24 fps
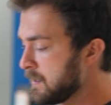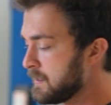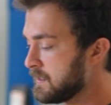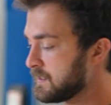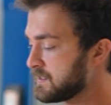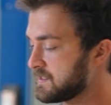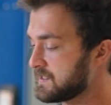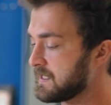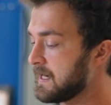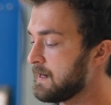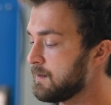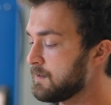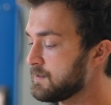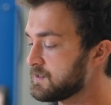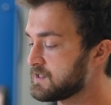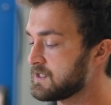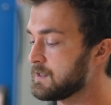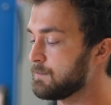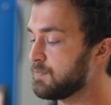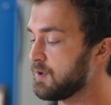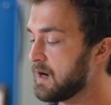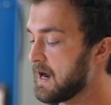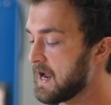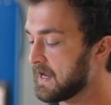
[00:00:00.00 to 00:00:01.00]
centers the
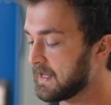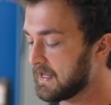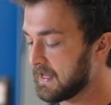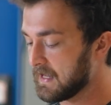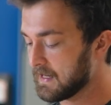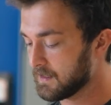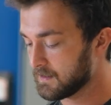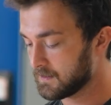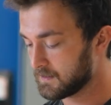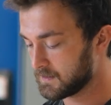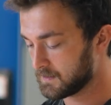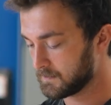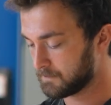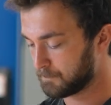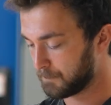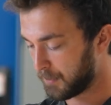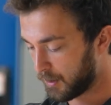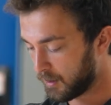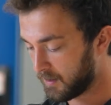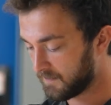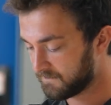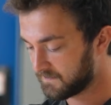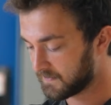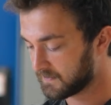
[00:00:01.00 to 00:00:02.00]
bracket
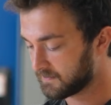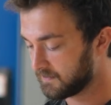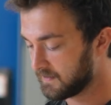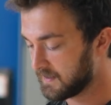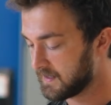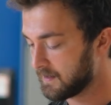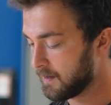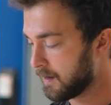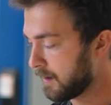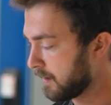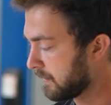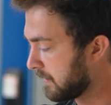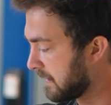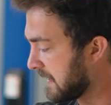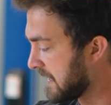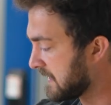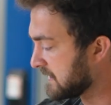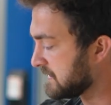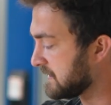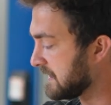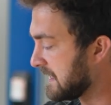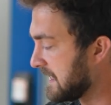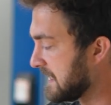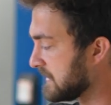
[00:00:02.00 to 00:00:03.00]
perfectly
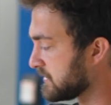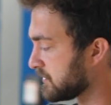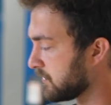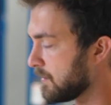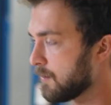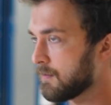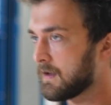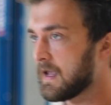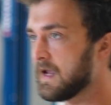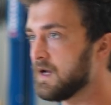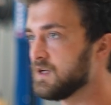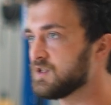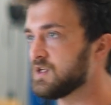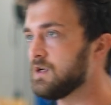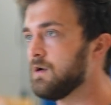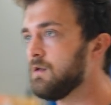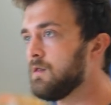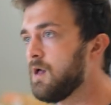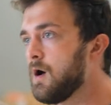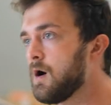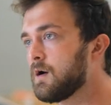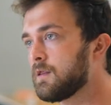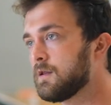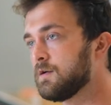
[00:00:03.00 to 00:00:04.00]
into each location
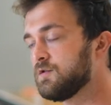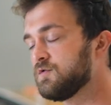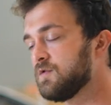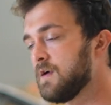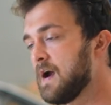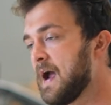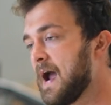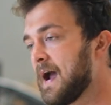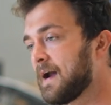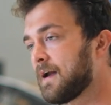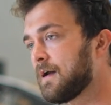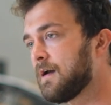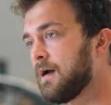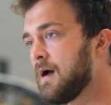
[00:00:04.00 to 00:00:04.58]
along the track.